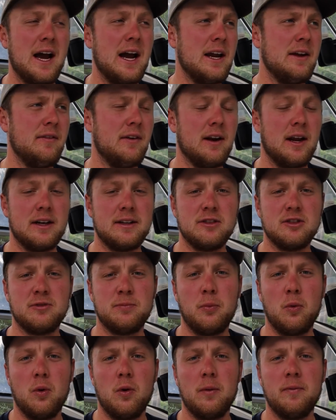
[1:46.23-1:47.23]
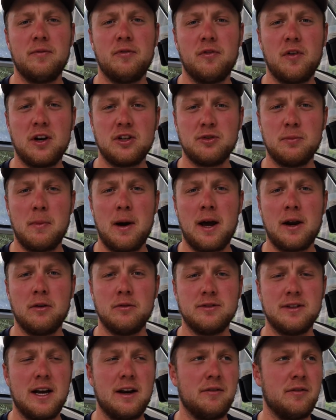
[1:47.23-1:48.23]
I even like to spool up fresh
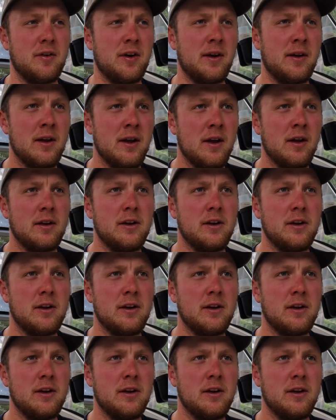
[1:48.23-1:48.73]
monos every